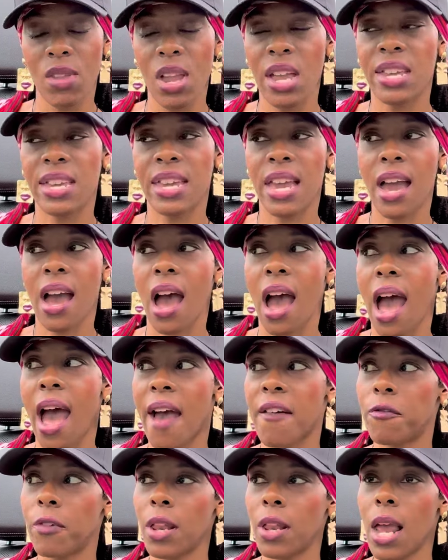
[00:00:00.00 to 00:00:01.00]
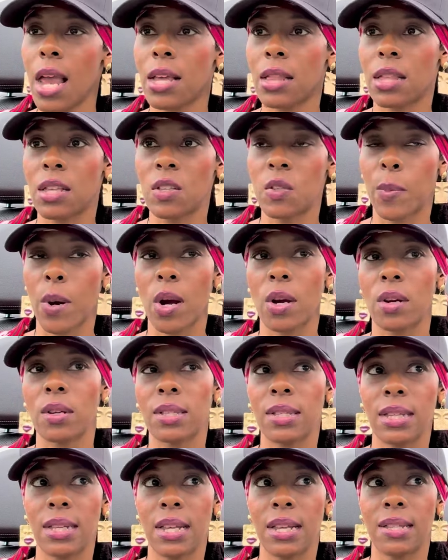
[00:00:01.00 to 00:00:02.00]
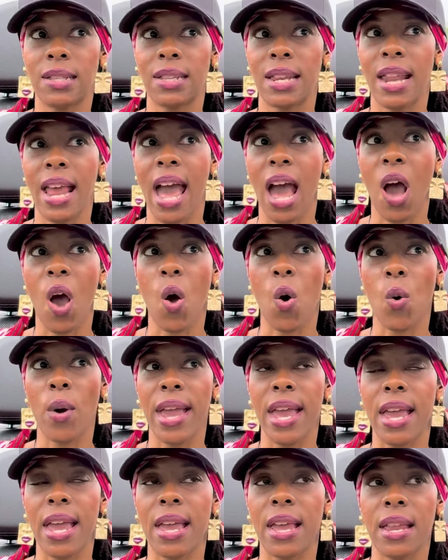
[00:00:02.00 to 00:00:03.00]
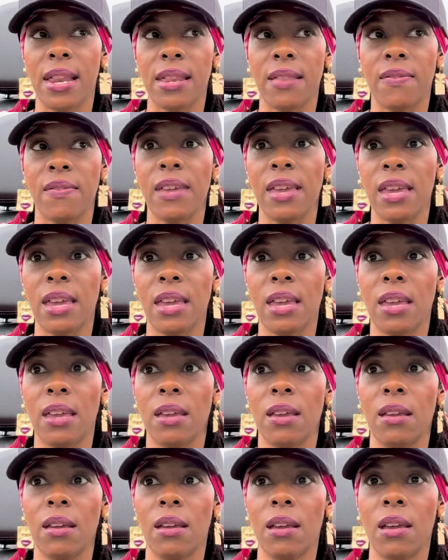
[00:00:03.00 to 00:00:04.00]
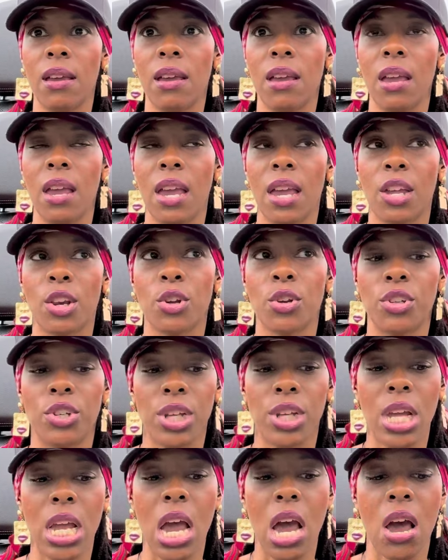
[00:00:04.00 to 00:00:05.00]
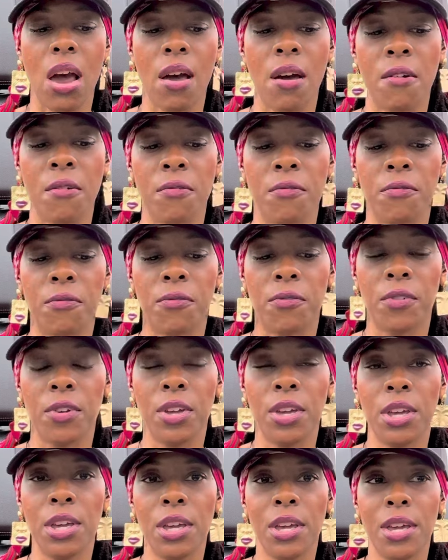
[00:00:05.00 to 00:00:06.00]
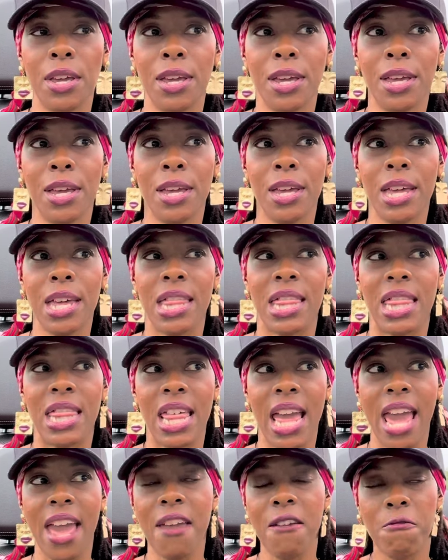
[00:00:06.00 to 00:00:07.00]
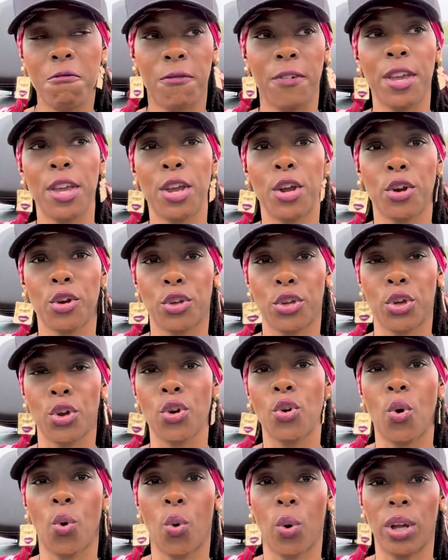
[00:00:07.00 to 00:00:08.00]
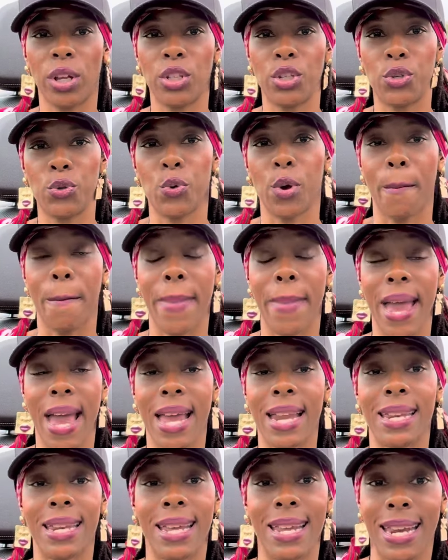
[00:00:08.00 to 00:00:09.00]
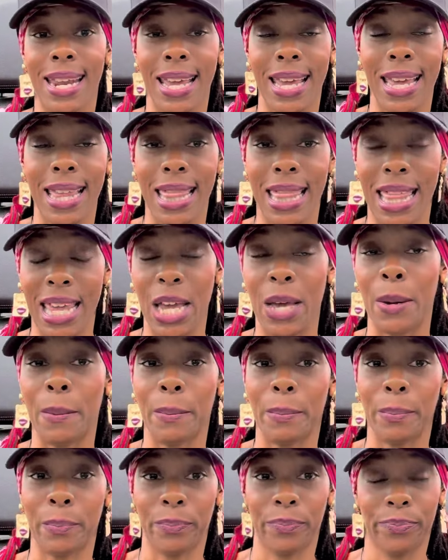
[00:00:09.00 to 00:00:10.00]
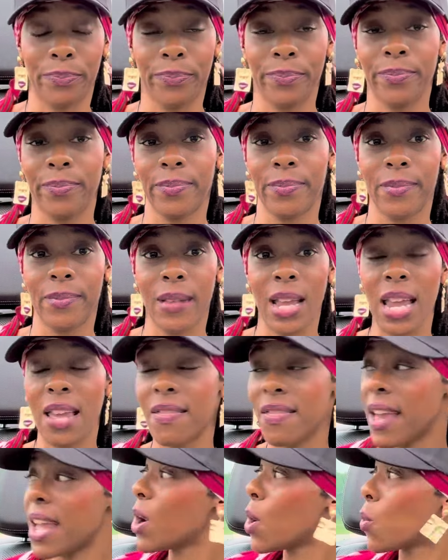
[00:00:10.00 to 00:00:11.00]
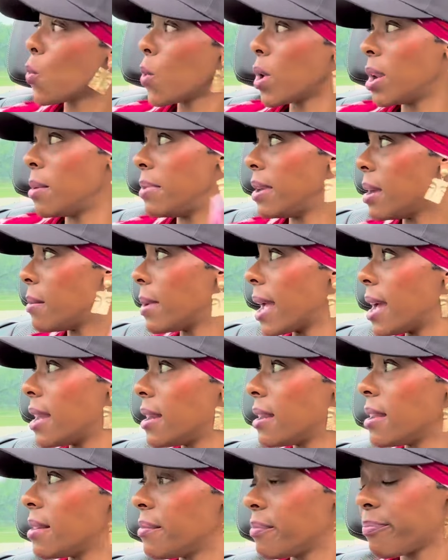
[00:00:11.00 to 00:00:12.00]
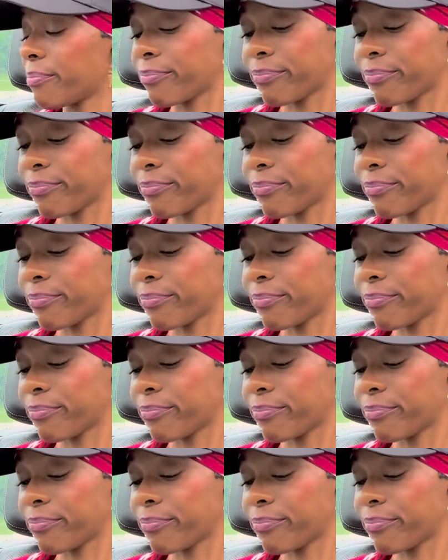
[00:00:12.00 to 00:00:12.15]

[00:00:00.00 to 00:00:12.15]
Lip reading: Yeah, I feel like this person is now in the energy of they fear you're going to abandon them. And they don't want to be abandoned.